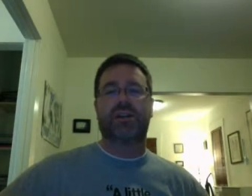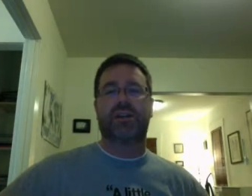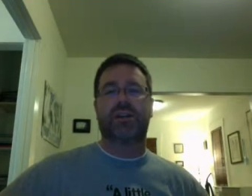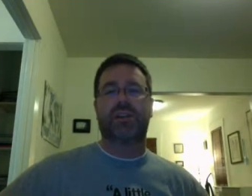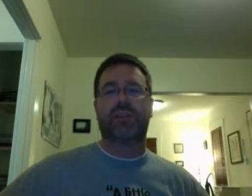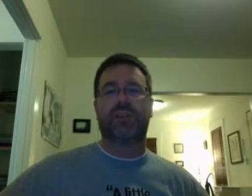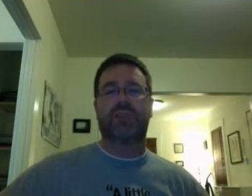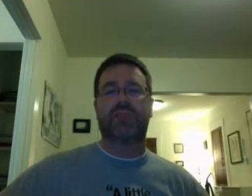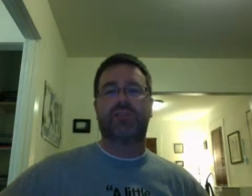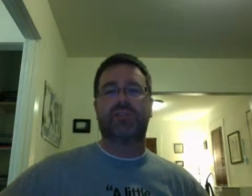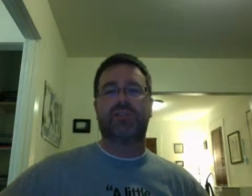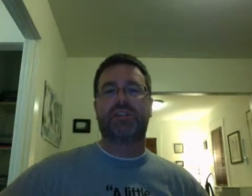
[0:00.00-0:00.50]

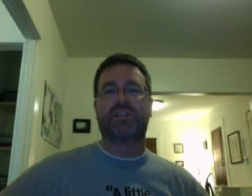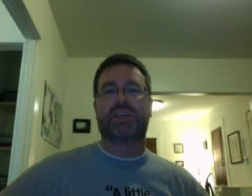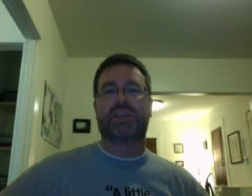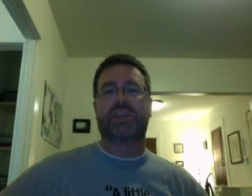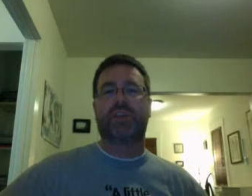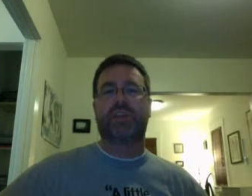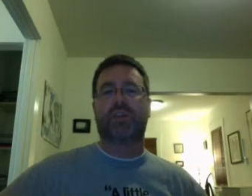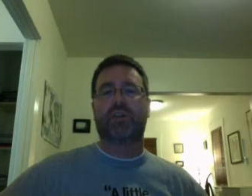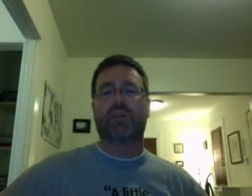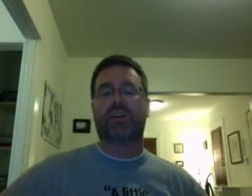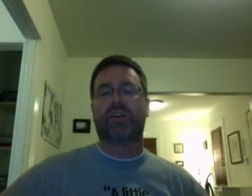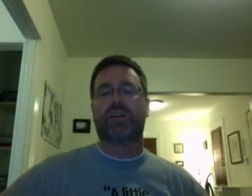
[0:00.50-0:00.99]
in
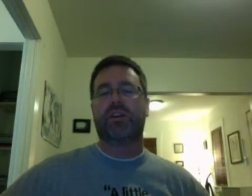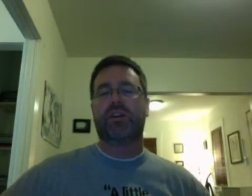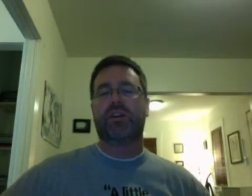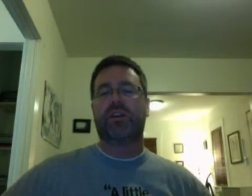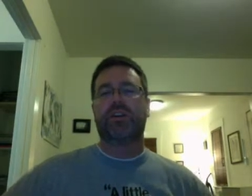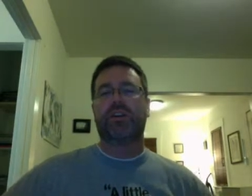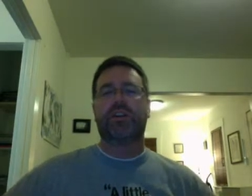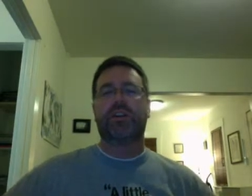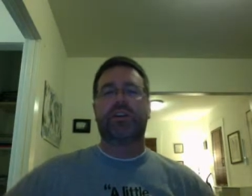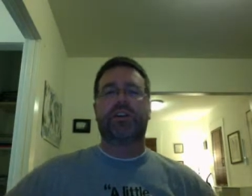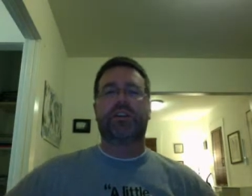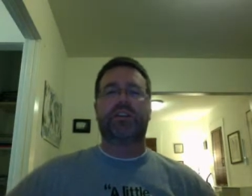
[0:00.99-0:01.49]
particular
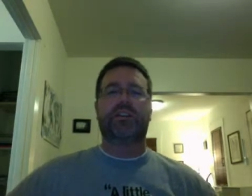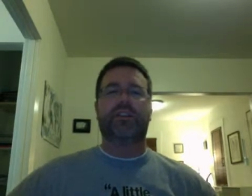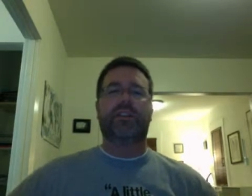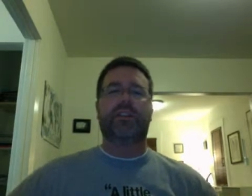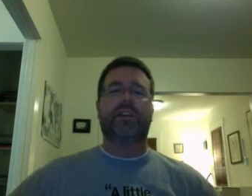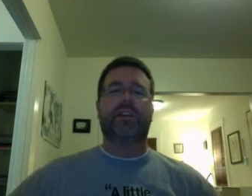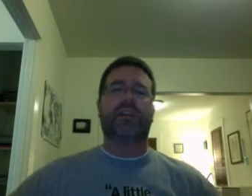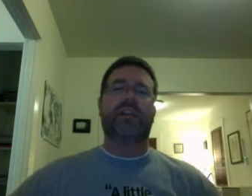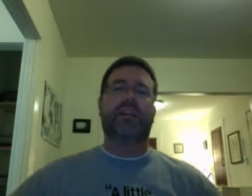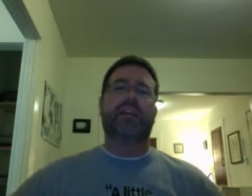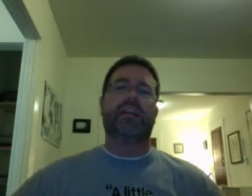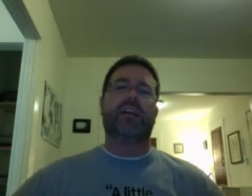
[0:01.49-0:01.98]

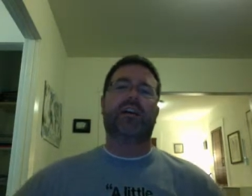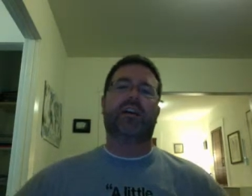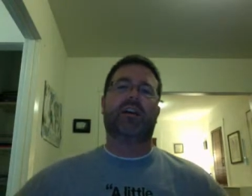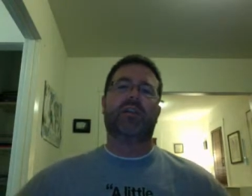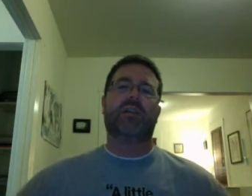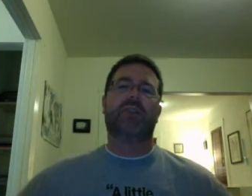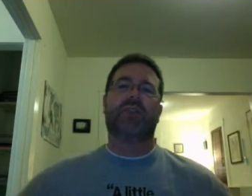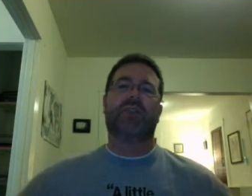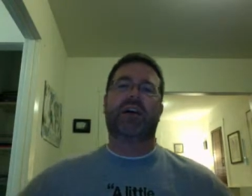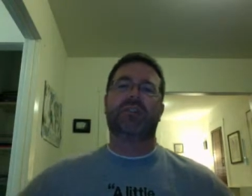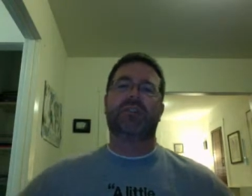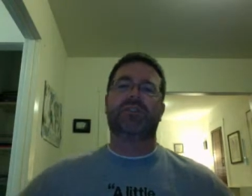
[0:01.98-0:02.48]
the
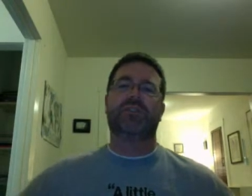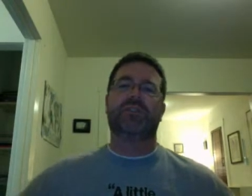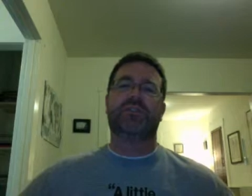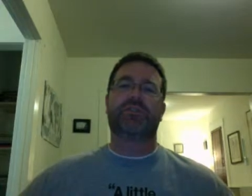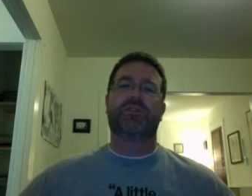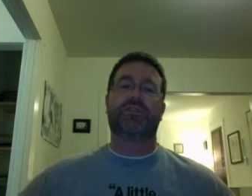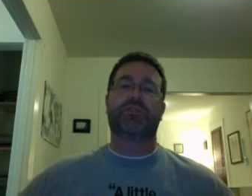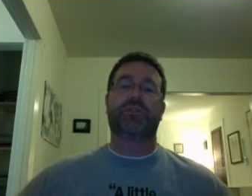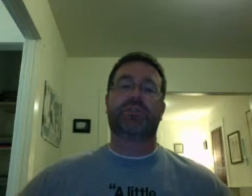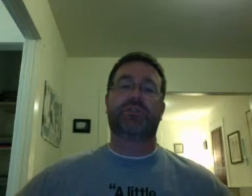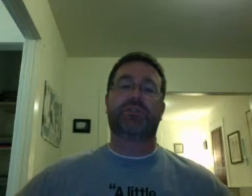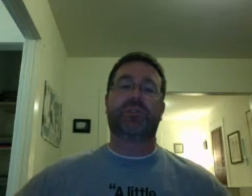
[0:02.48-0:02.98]

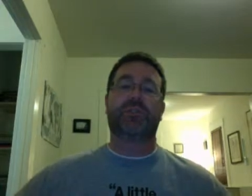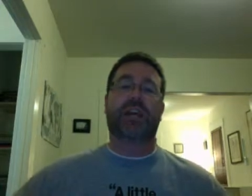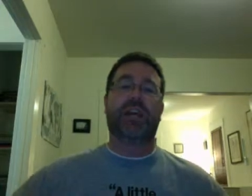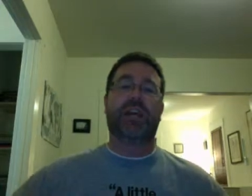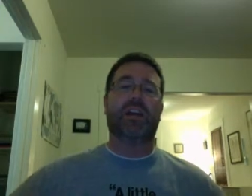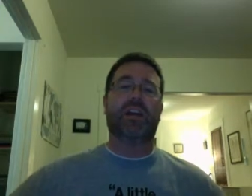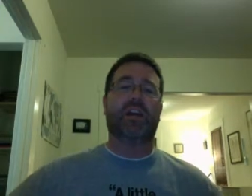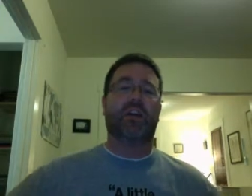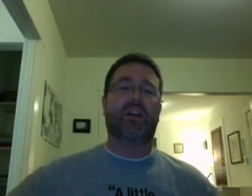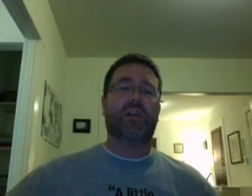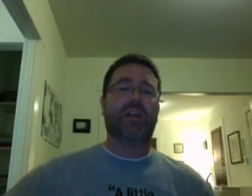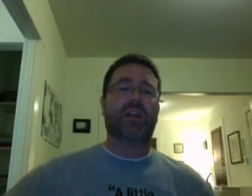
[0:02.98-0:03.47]
Massachusetts Bay
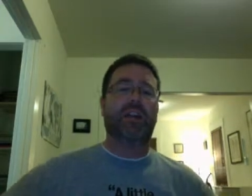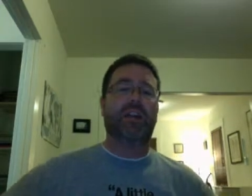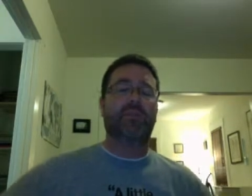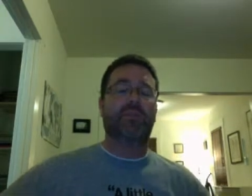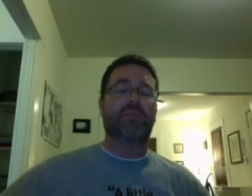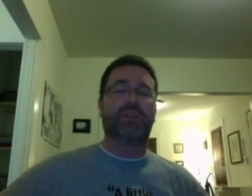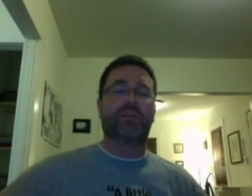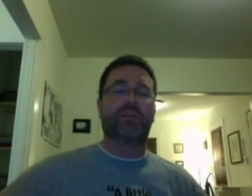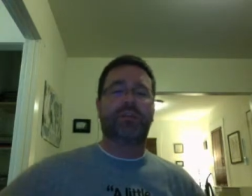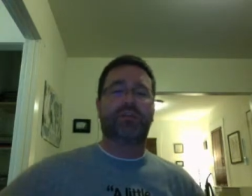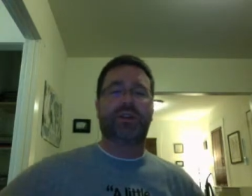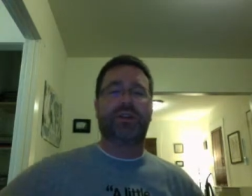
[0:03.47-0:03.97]
Colony
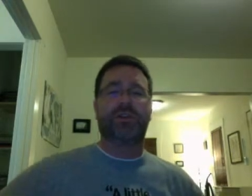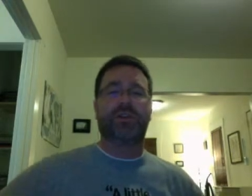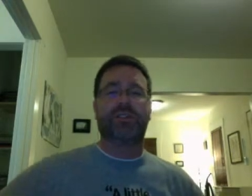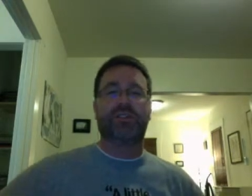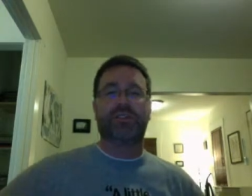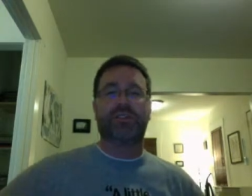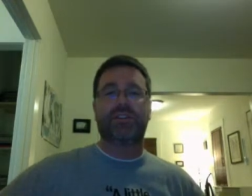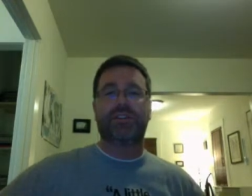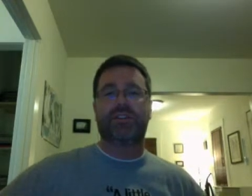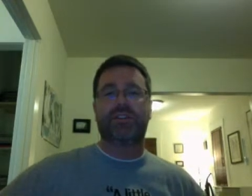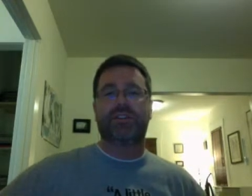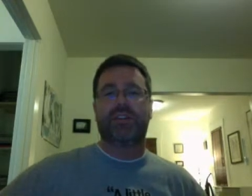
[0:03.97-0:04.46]
with the
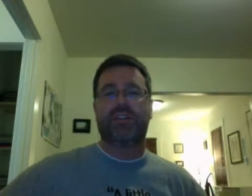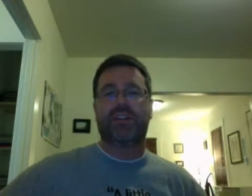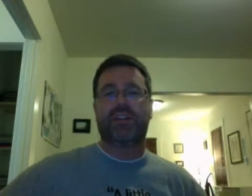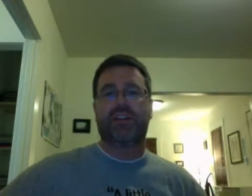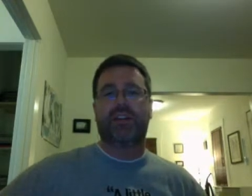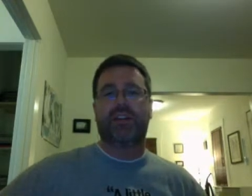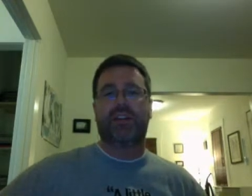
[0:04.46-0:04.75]
Puritans,